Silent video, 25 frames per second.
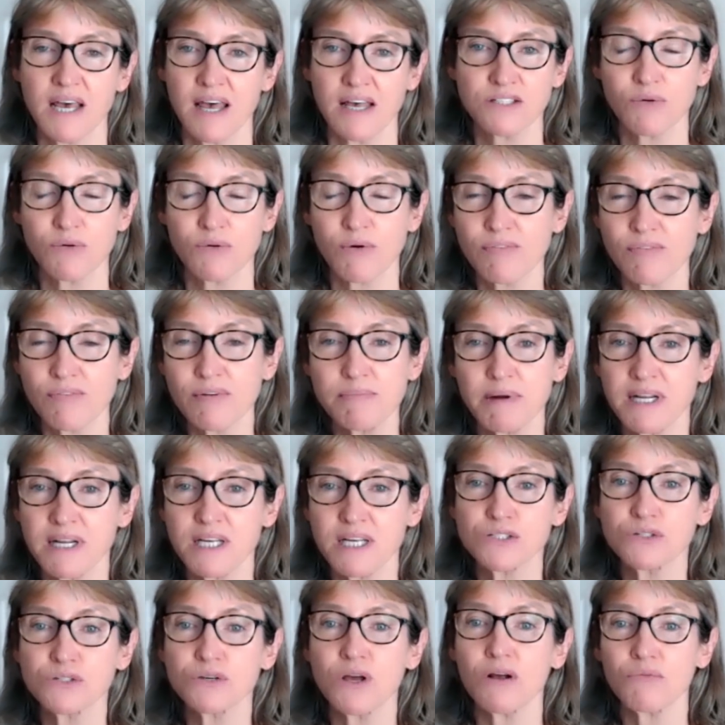So
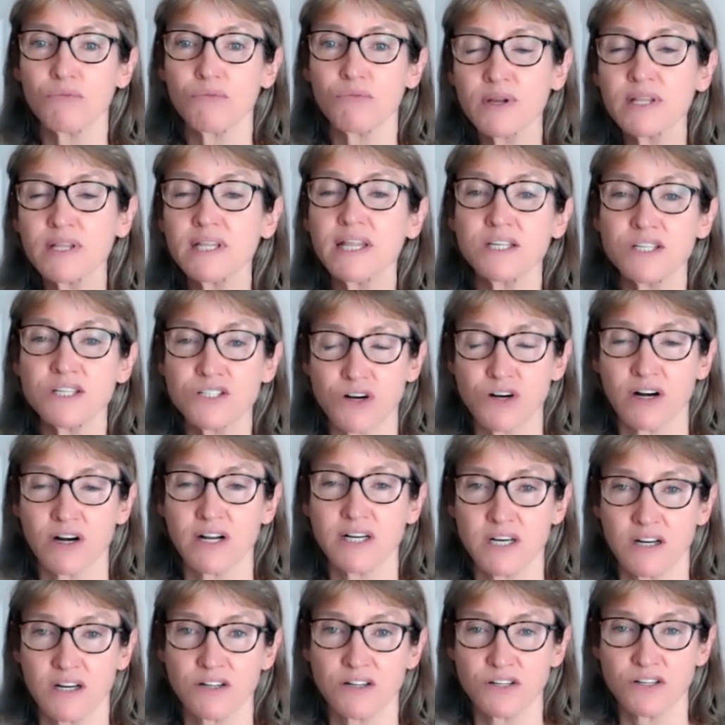everybody's really starting
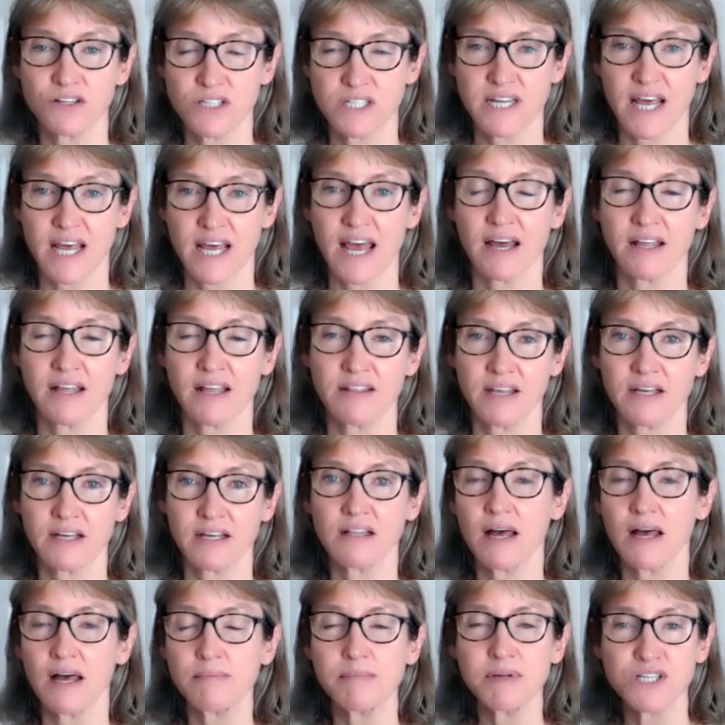to understand that
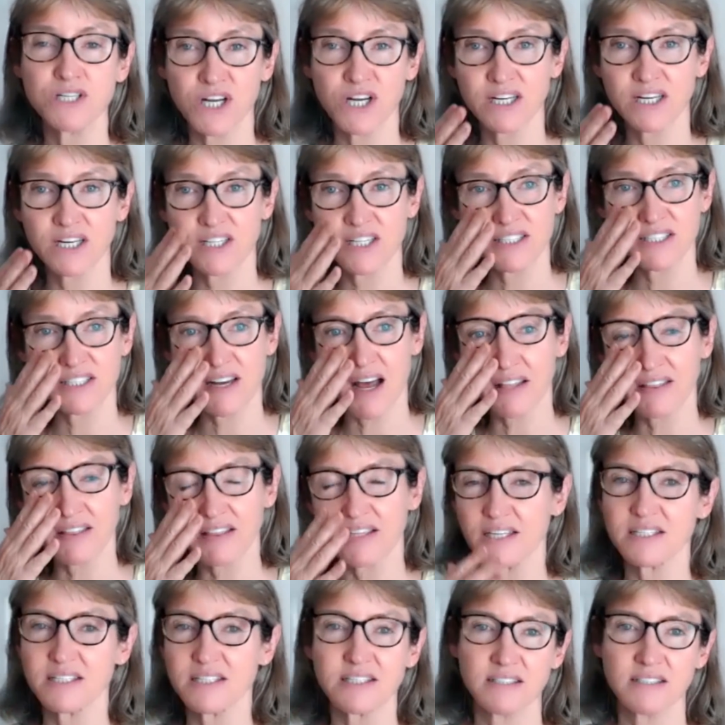climate change is not
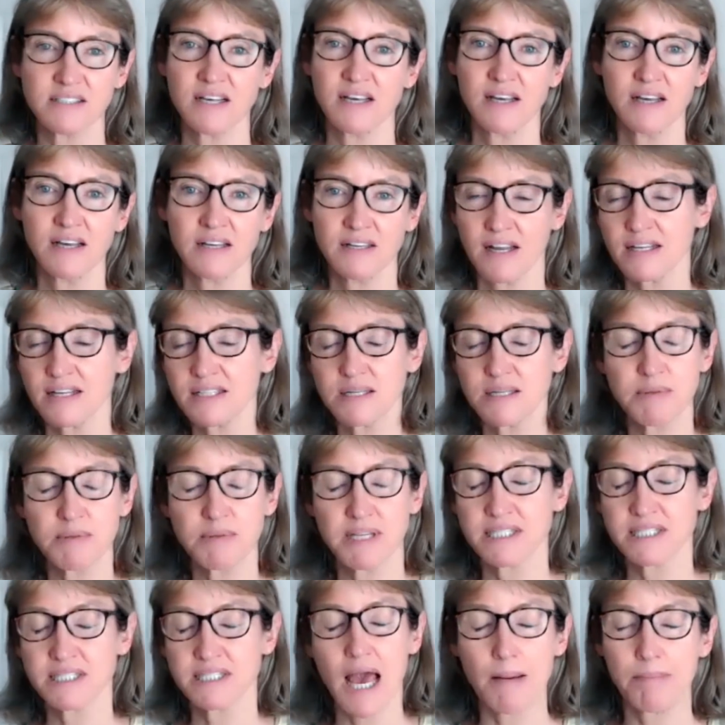something
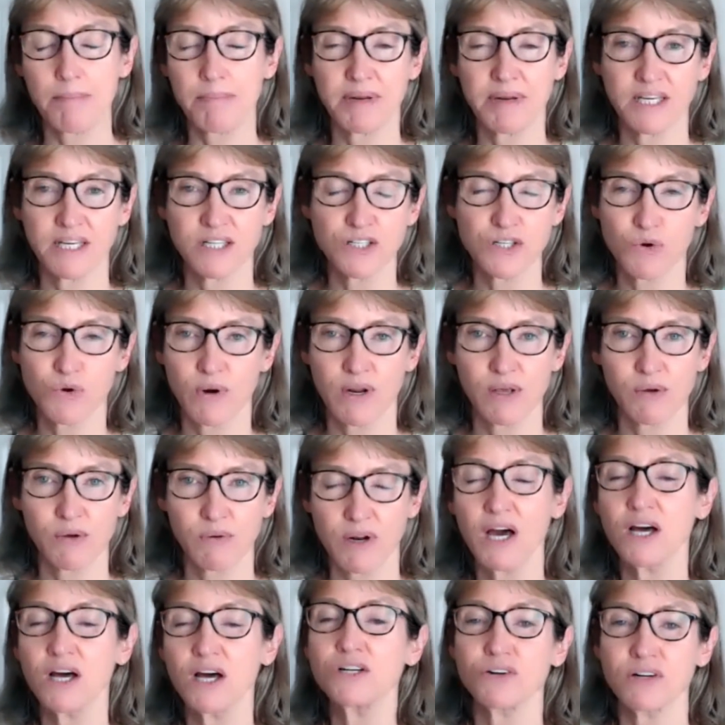that's happening in
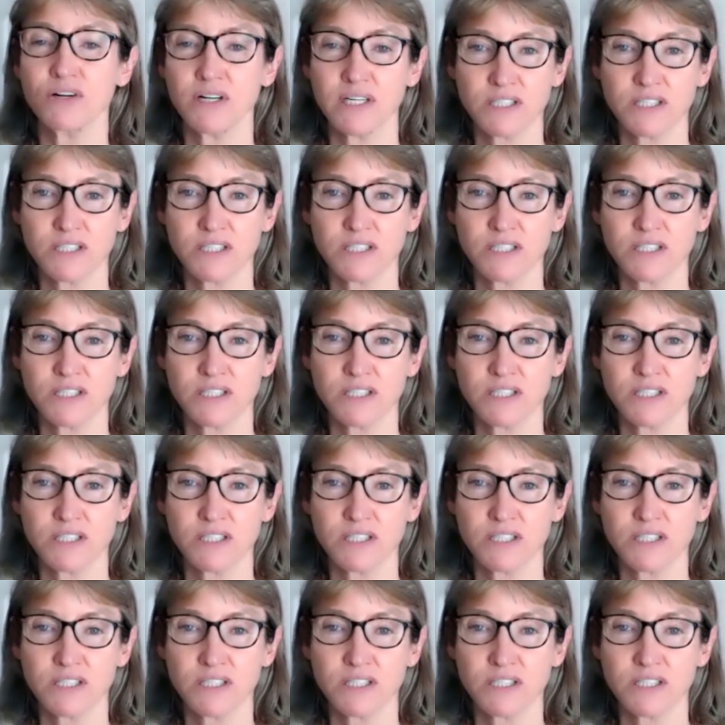2100.